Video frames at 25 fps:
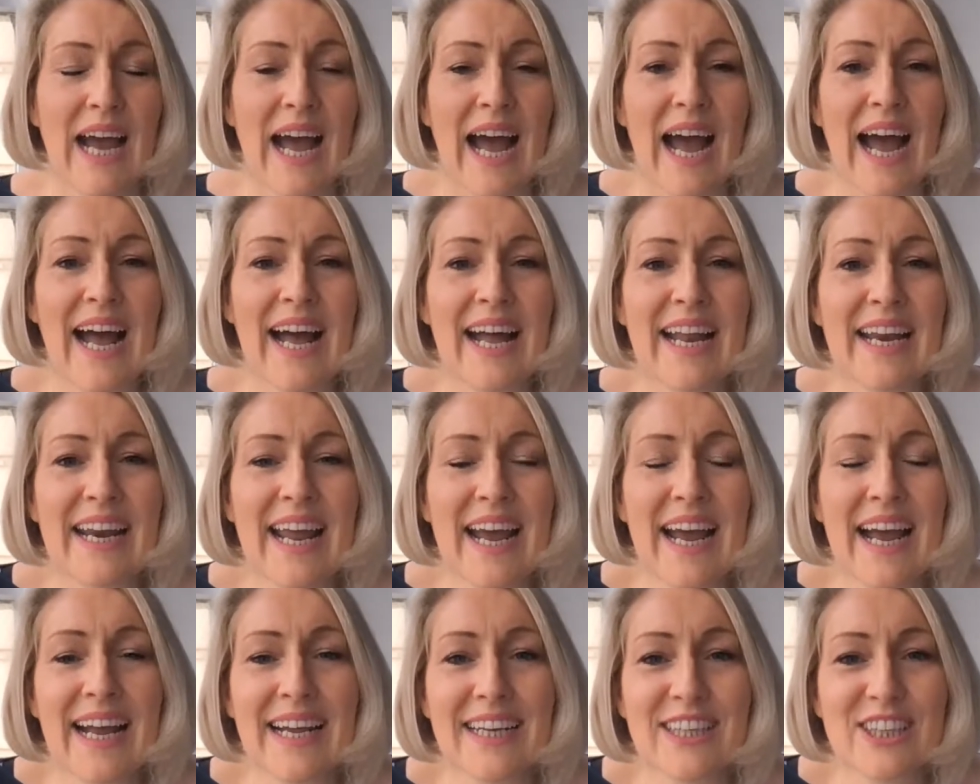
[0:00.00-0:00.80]
And
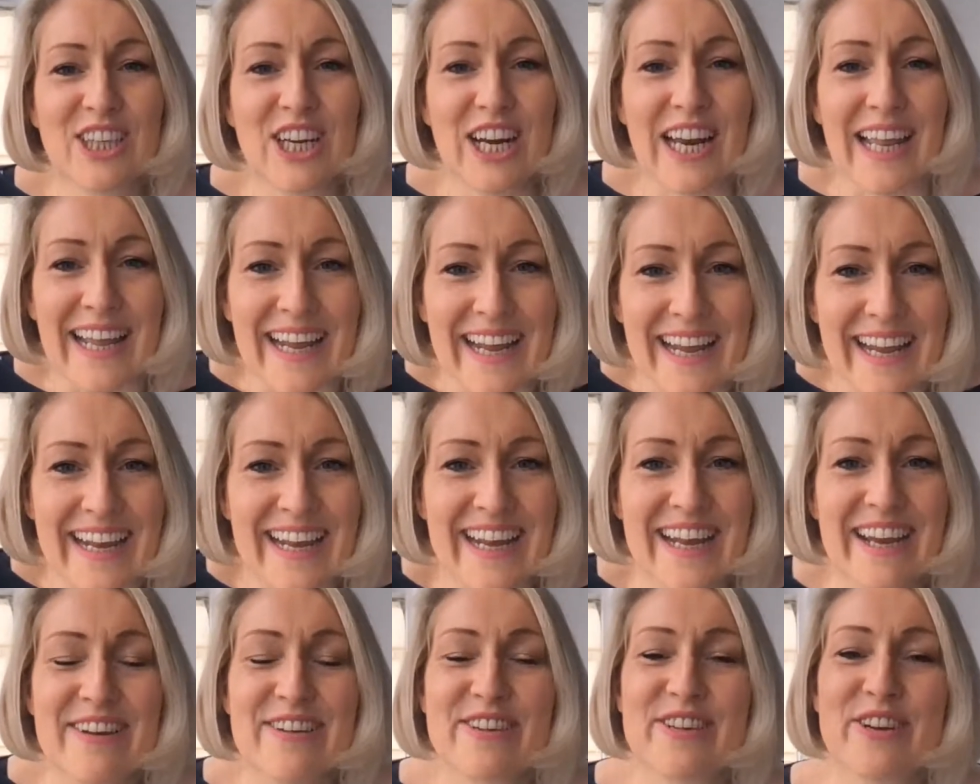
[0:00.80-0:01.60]
actually,
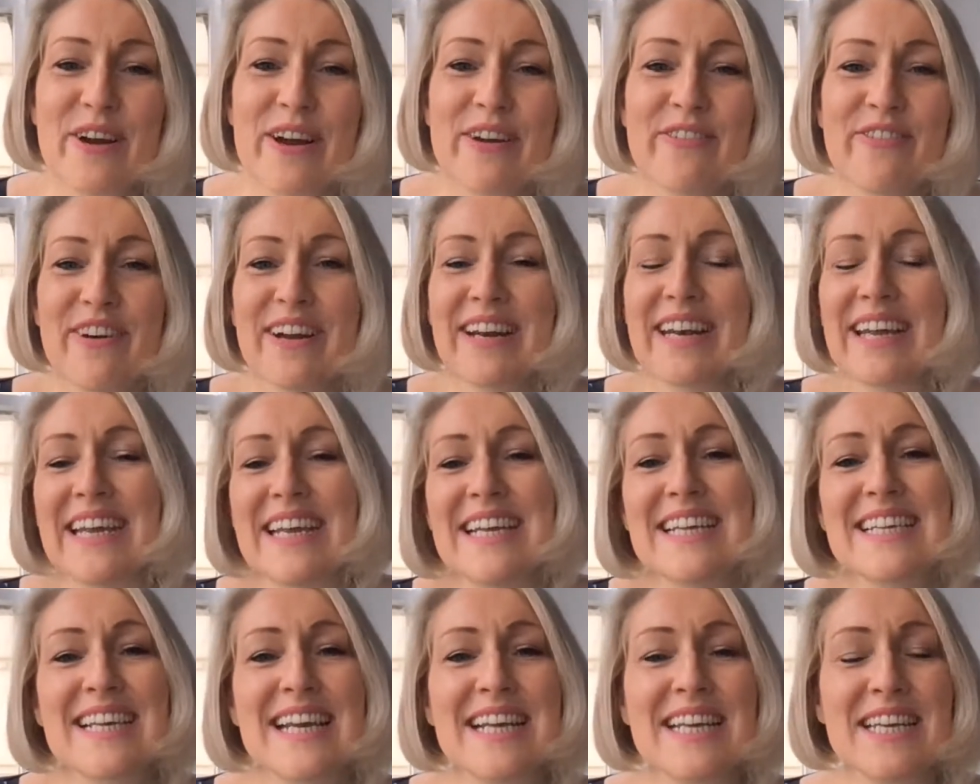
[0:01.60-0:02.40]
it's quite funny.
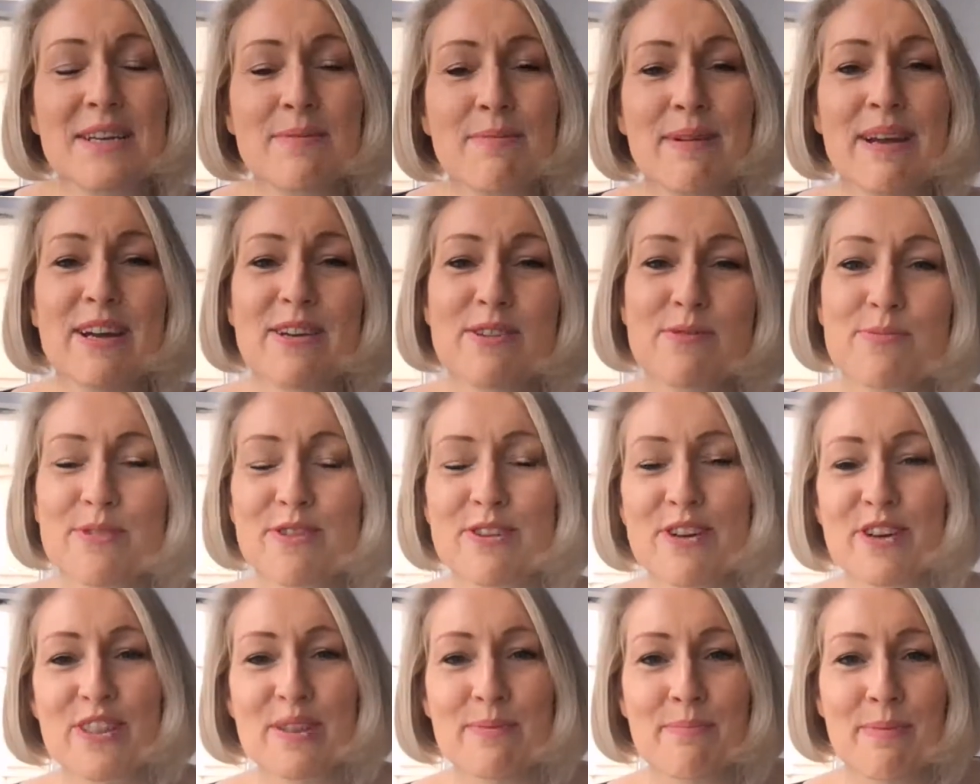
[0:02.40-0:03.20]
He said to me as we
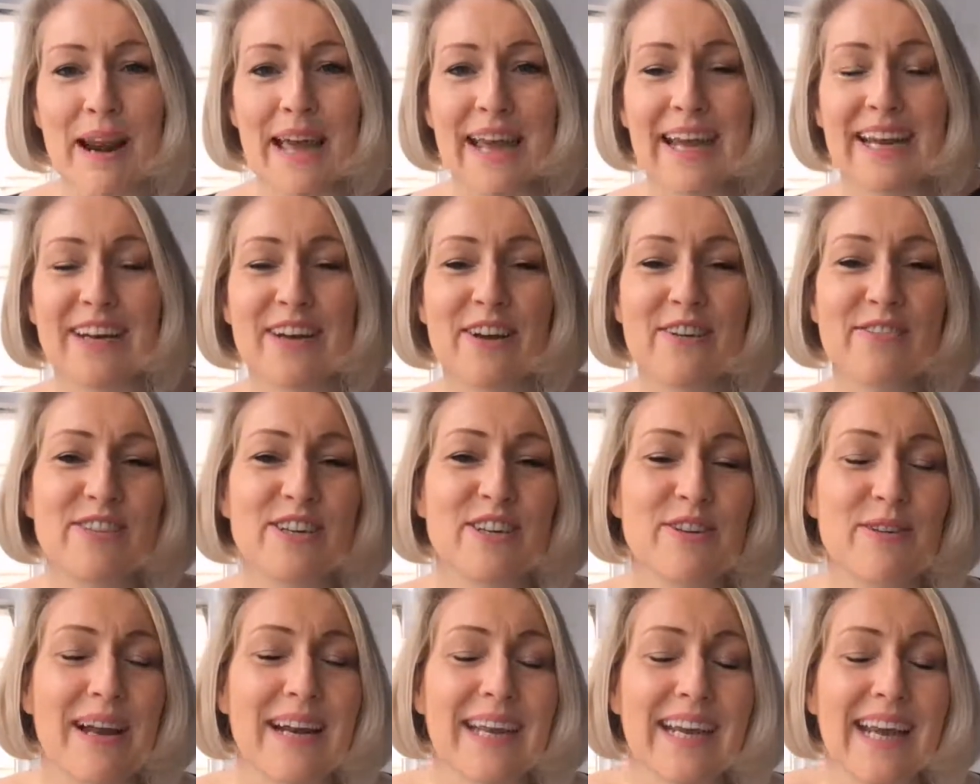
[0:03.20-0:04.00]
were on the plane over
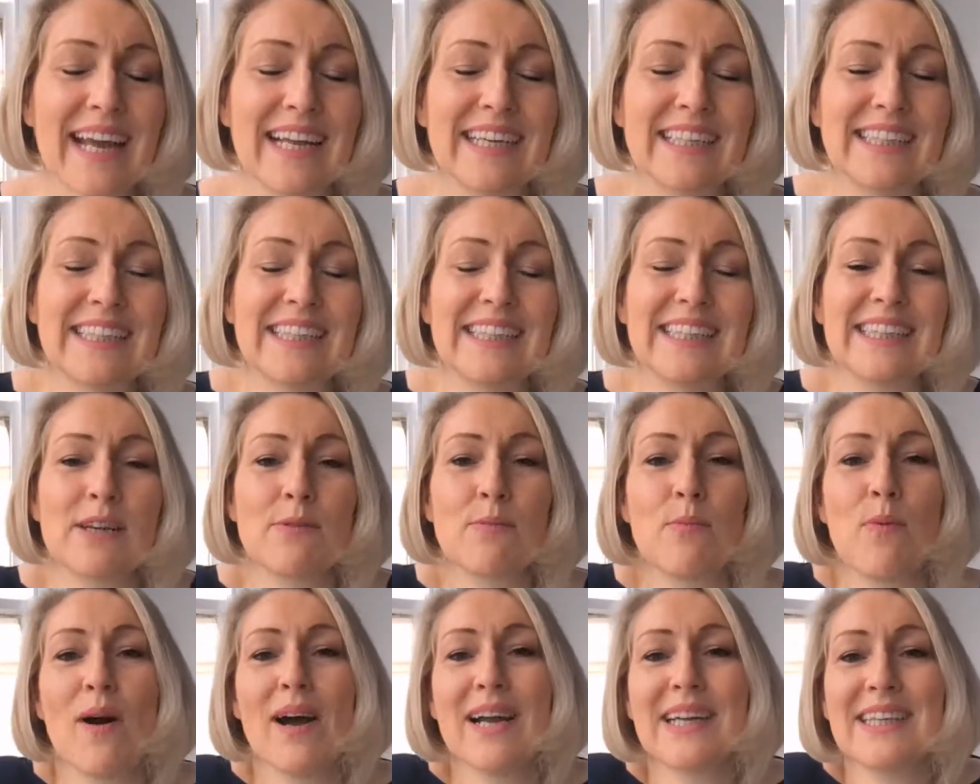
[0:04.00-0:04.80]
to Alicante, he said,
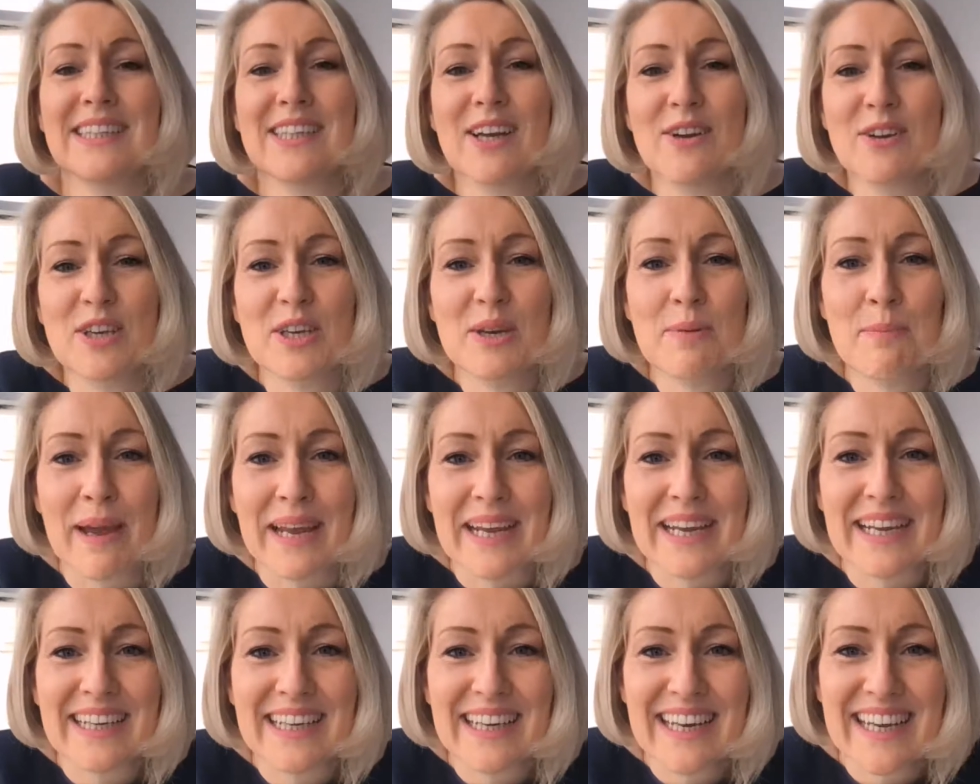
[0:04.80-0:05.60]
why don't you
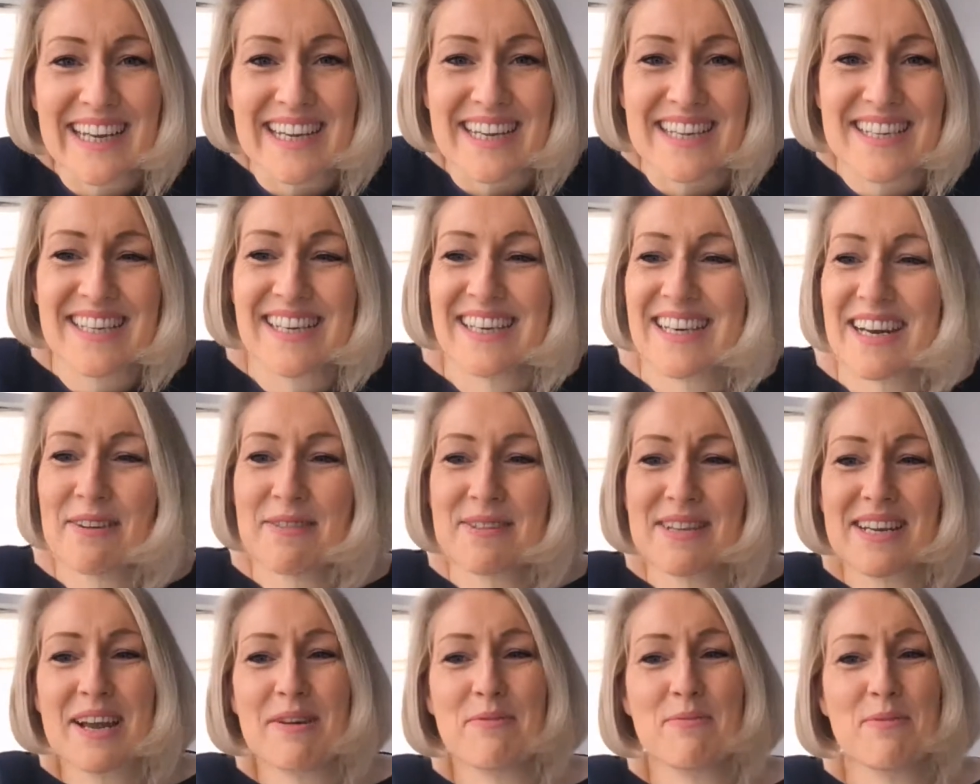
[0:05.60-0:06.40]
make a list? And I
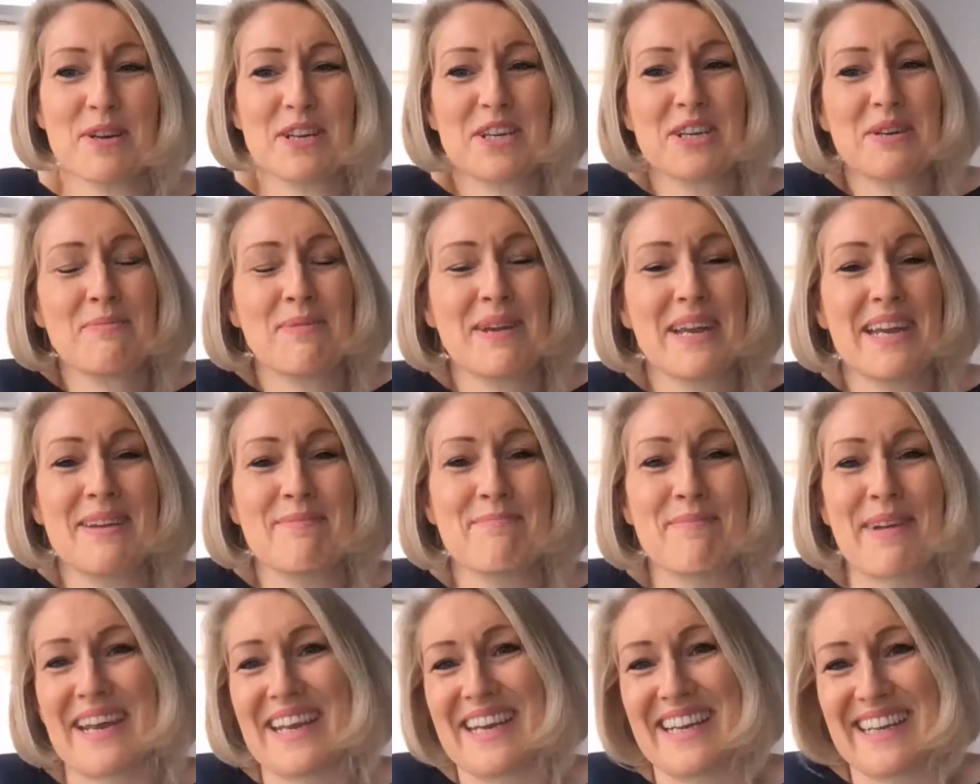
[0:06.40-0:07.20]
was like, what do you mean
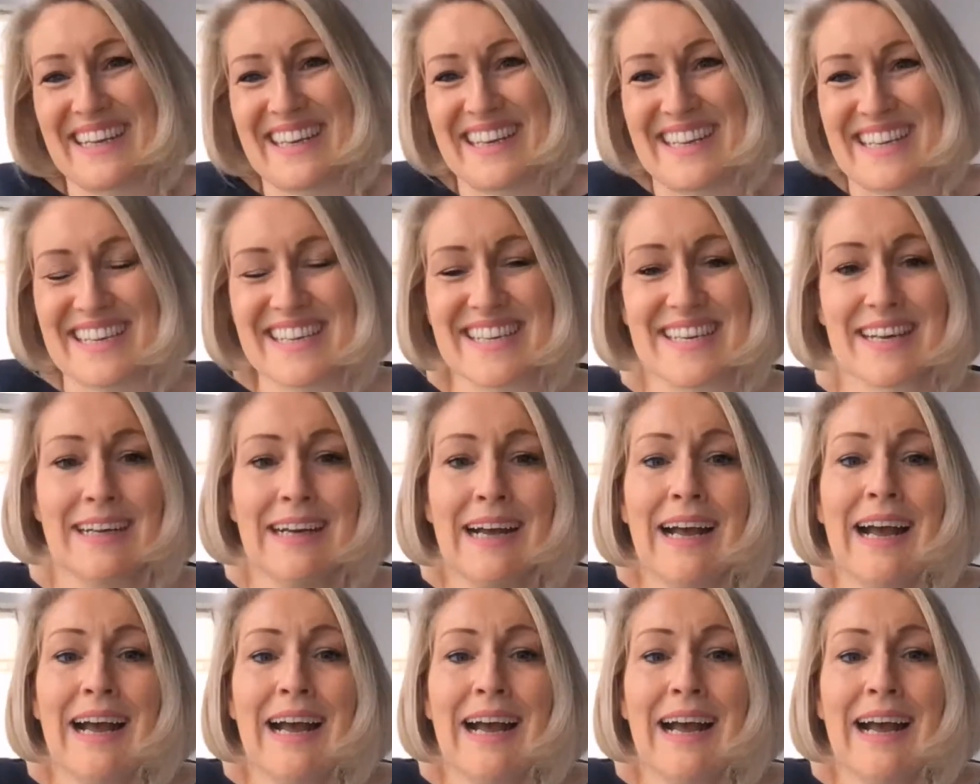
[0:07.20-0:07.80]
make a list?